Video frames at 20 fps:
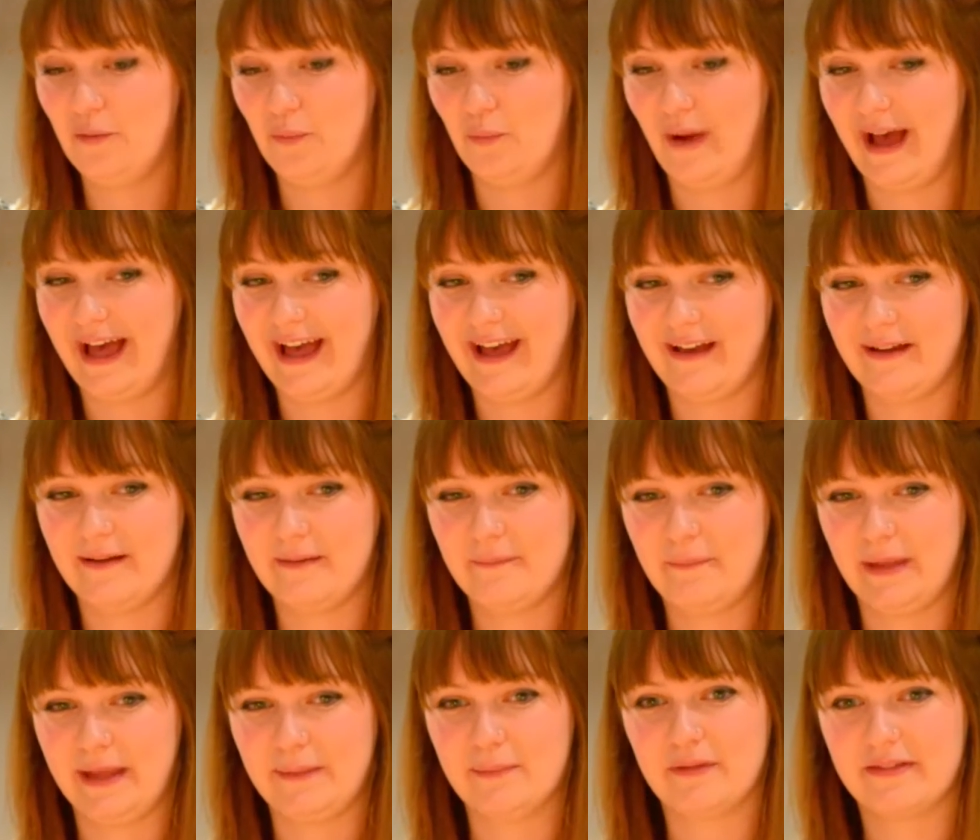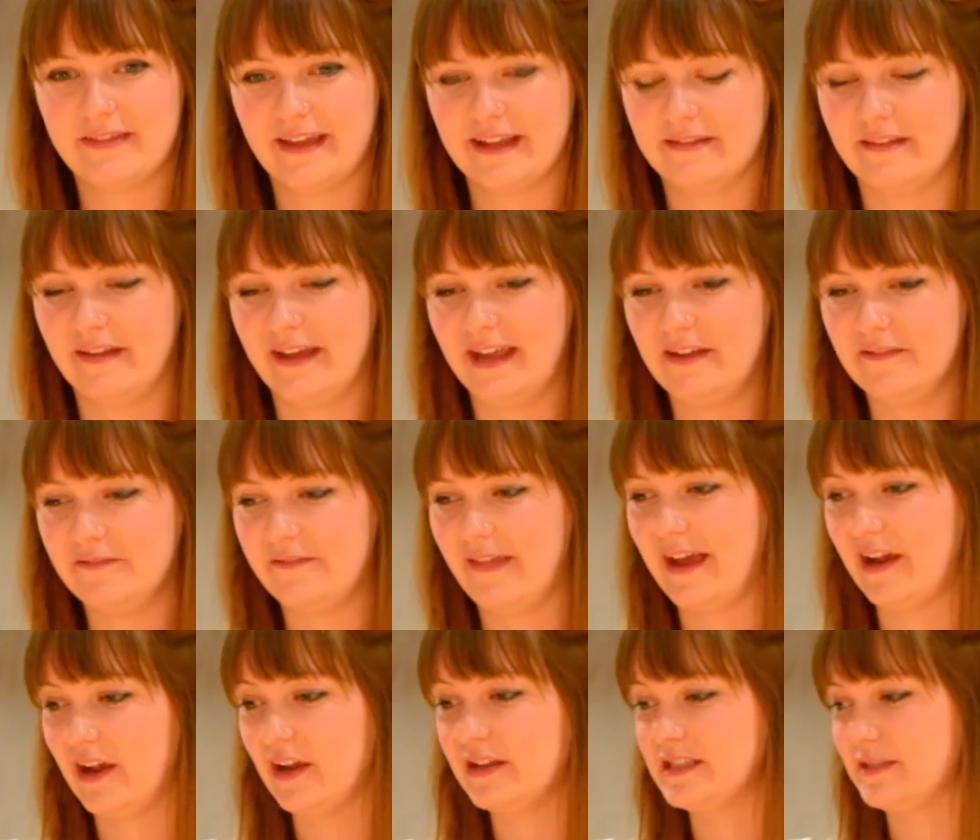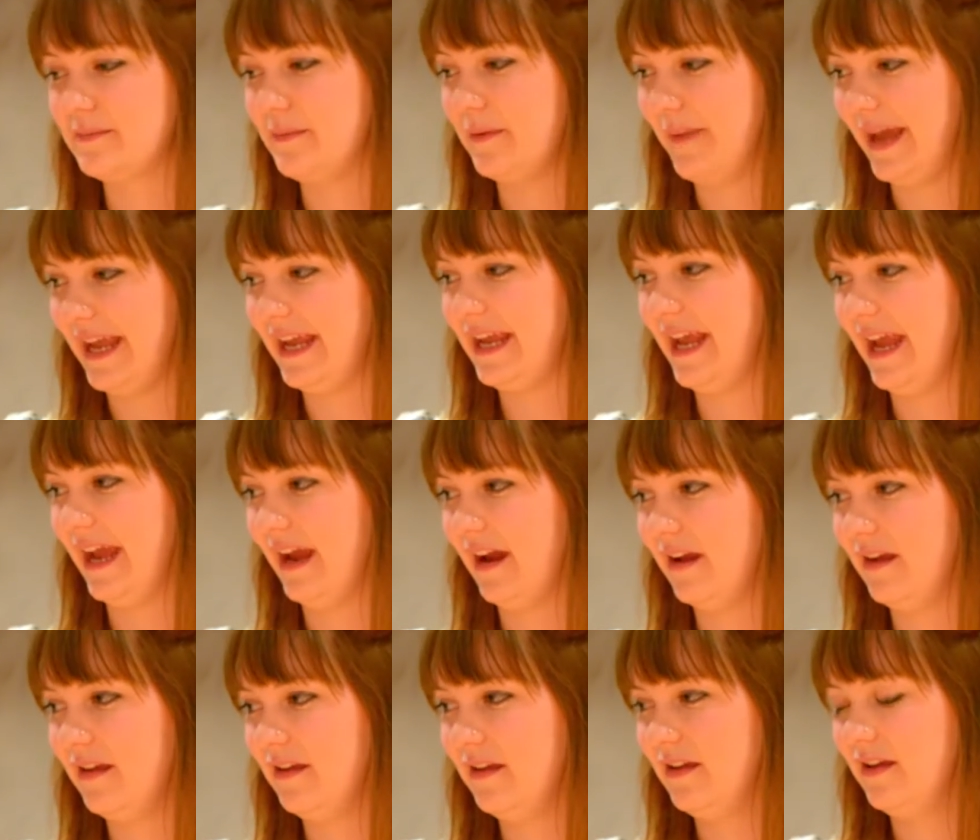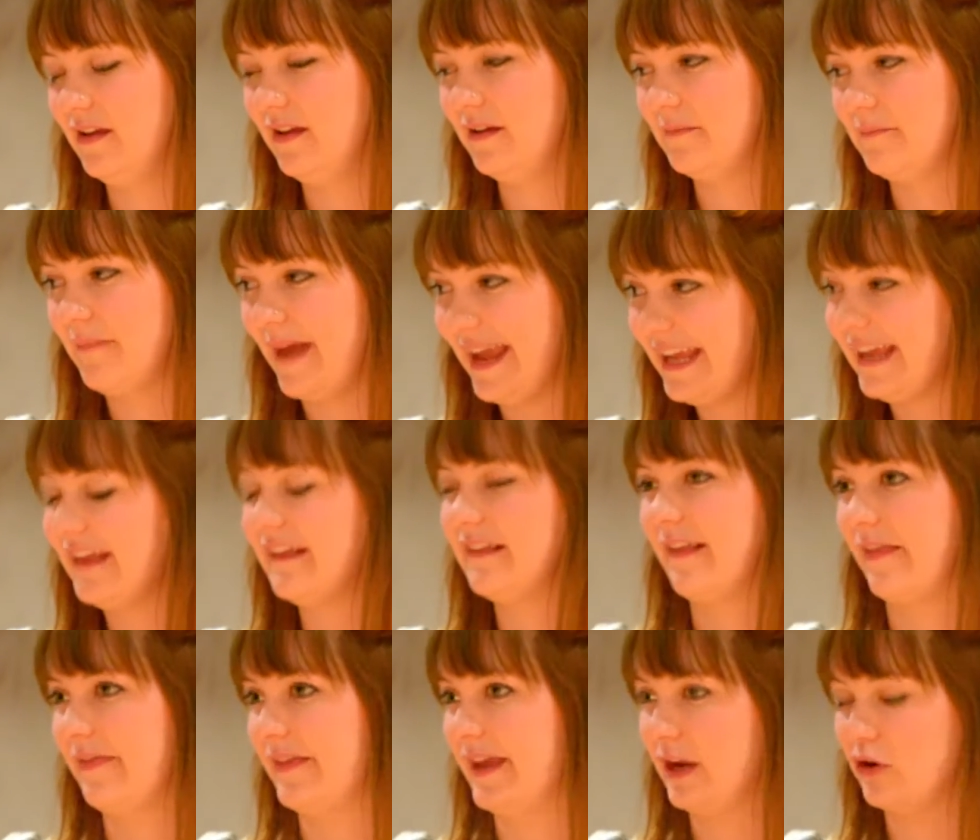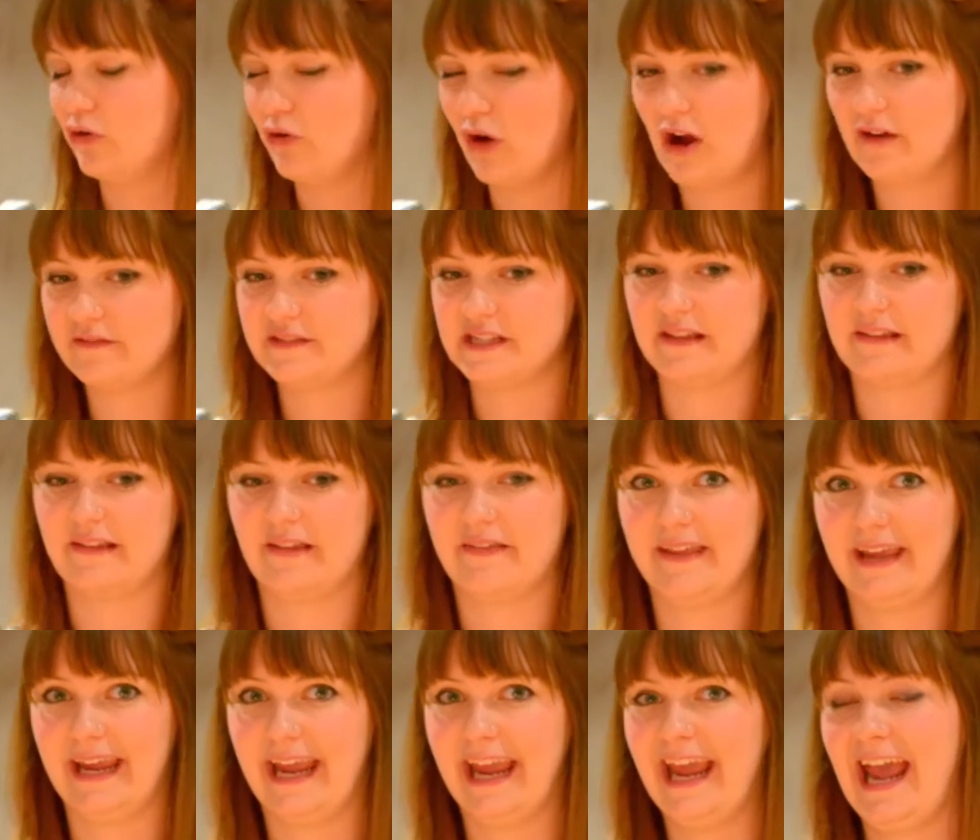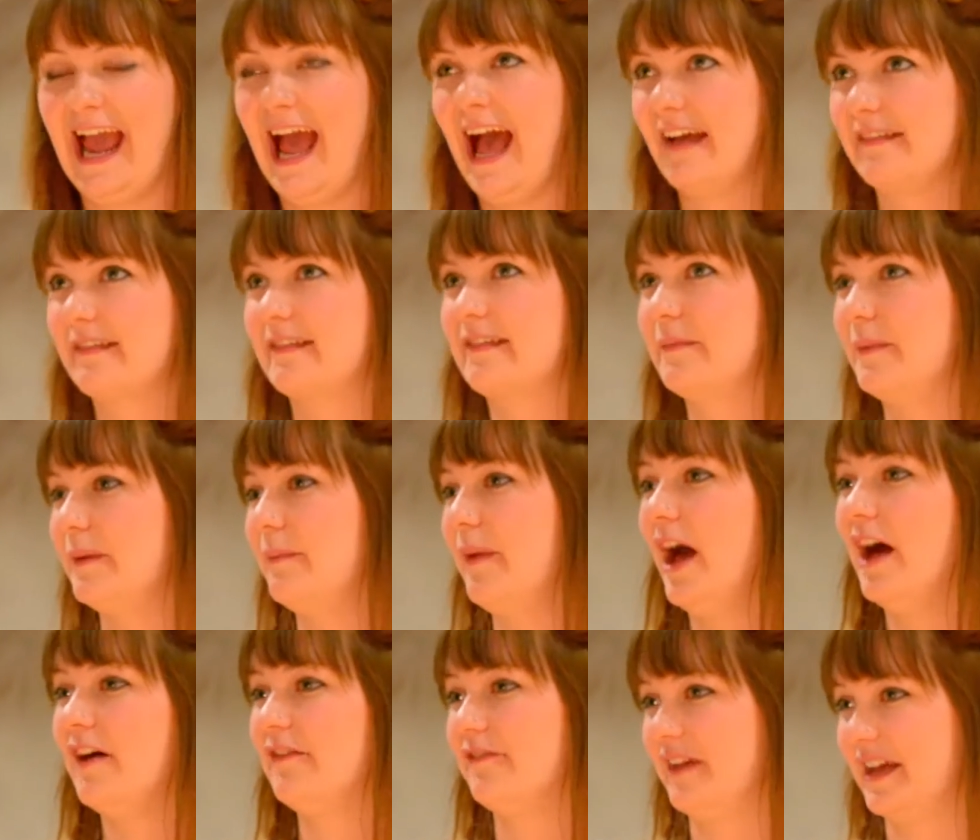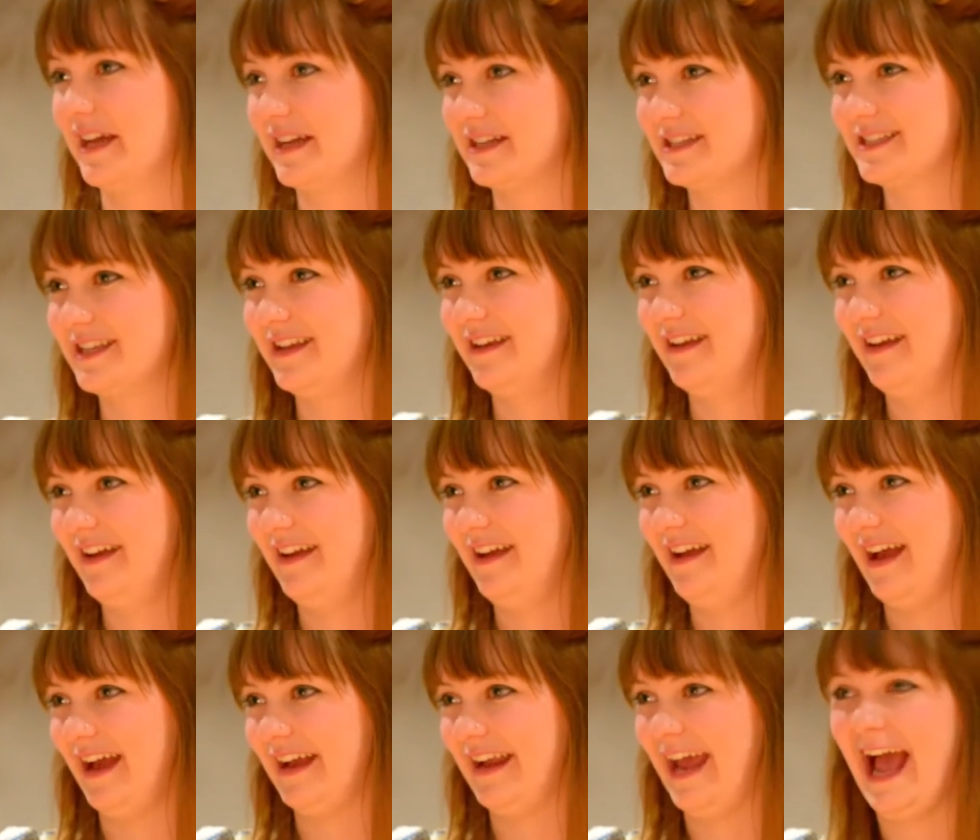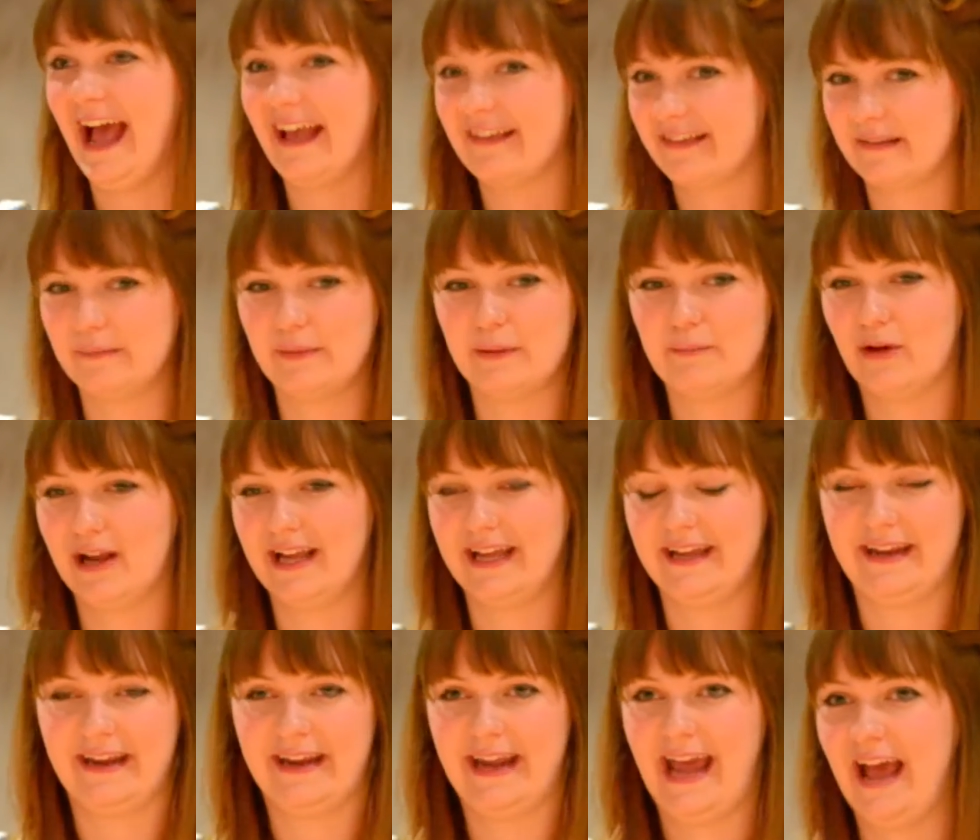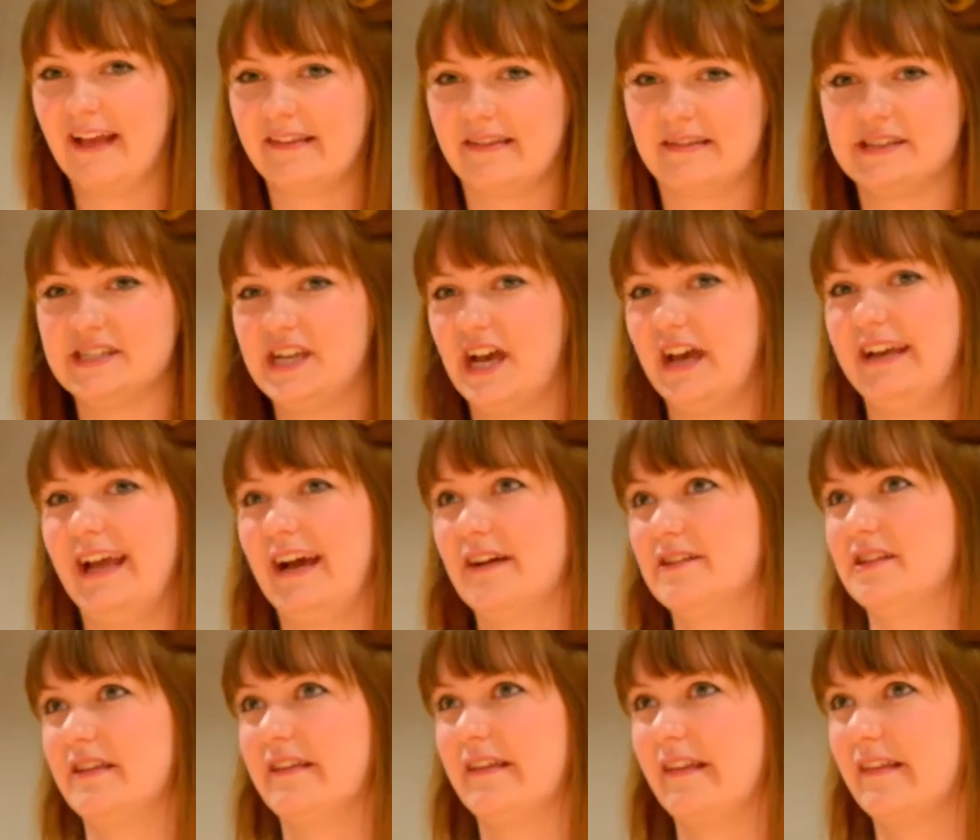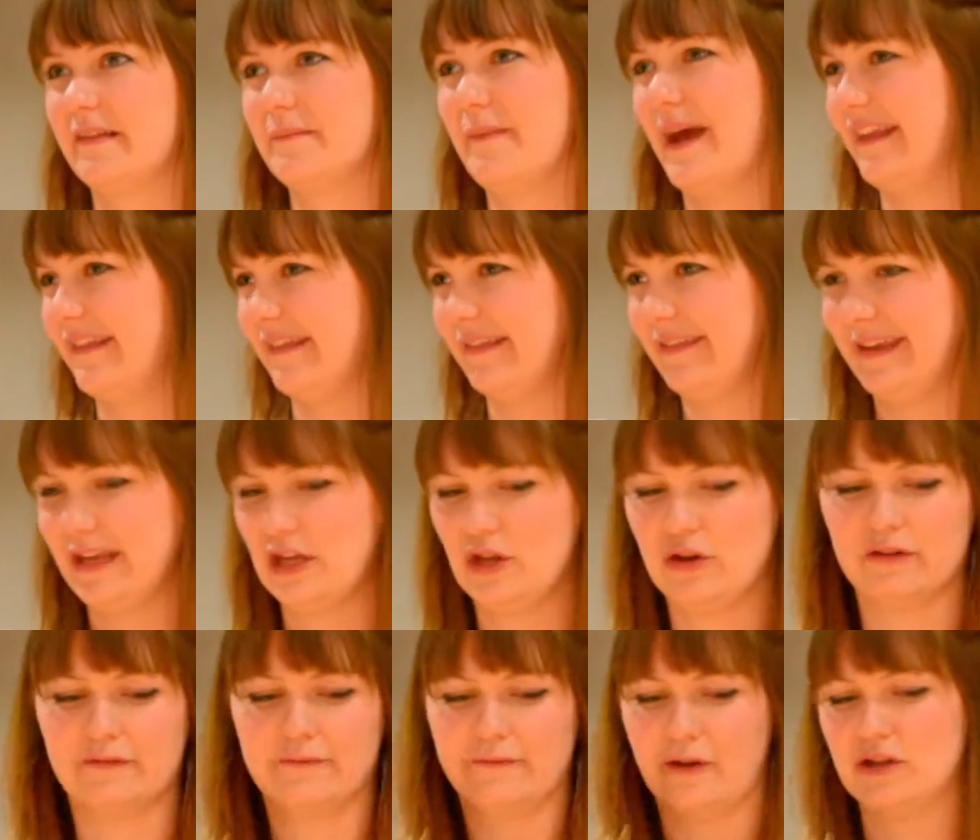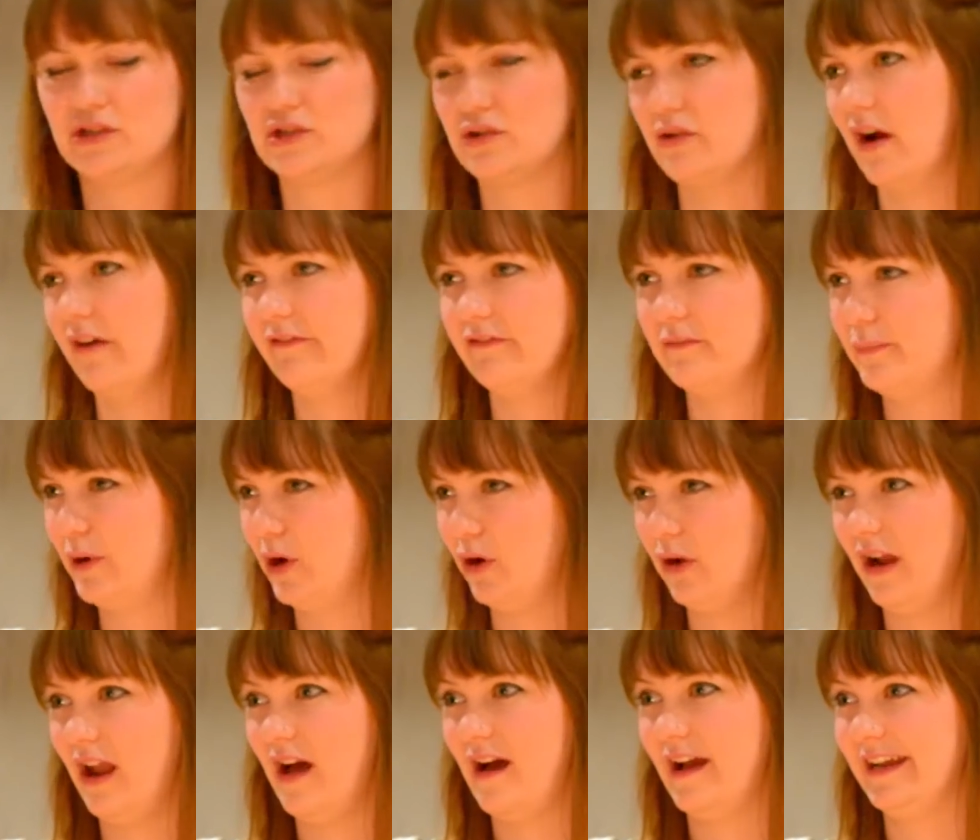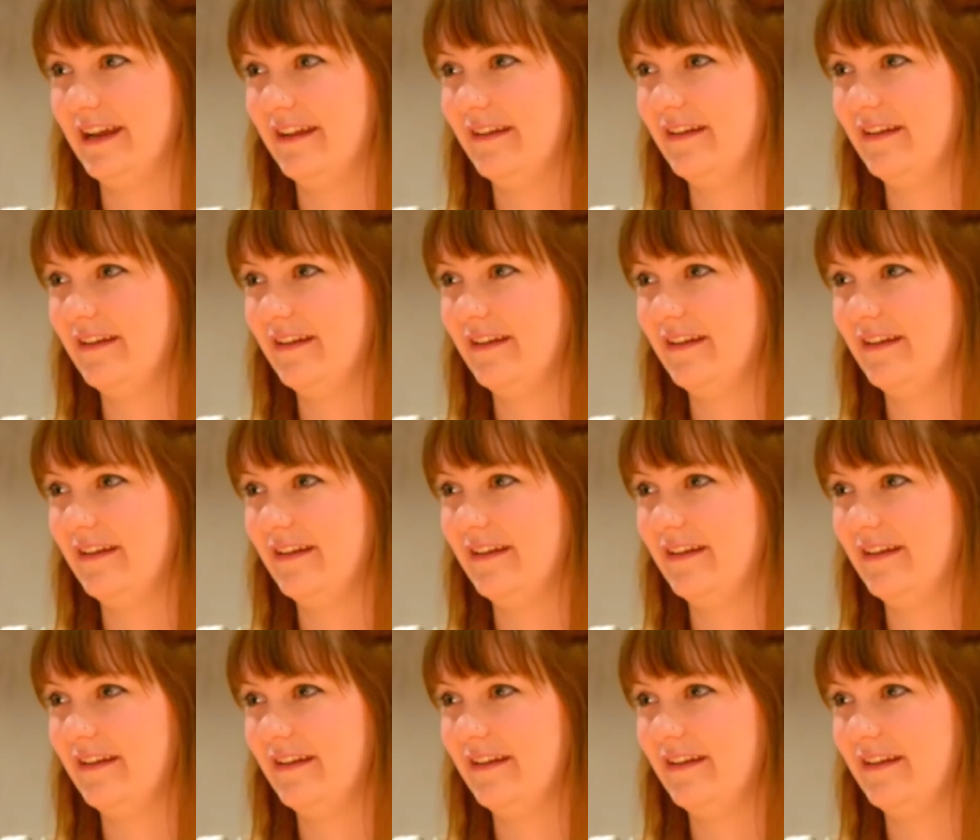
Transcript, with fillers: where people think that if they're going to be making, making something and crafting something, it has to be perfect, and it has to be brilliant, and it has to turn out as this amazing thing you could photograph and put online.